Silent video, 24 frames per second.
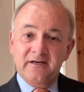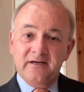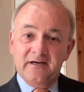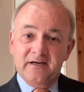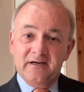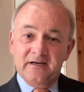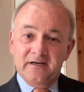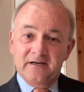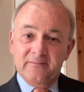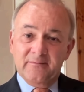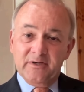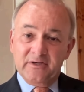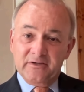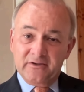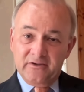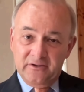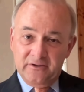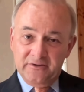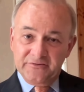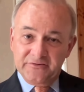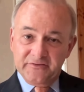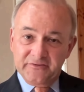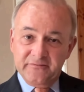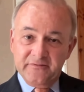uh,
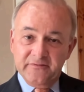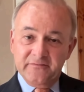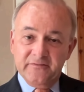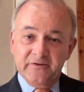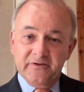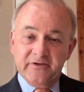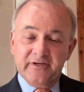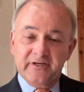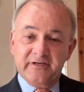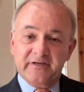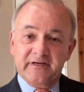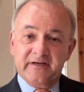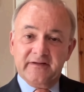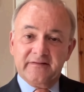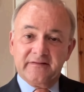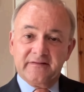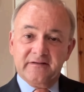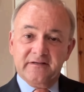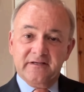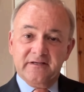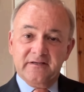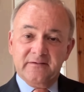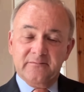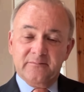because of the verdict, I
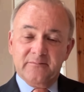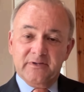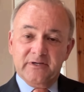think.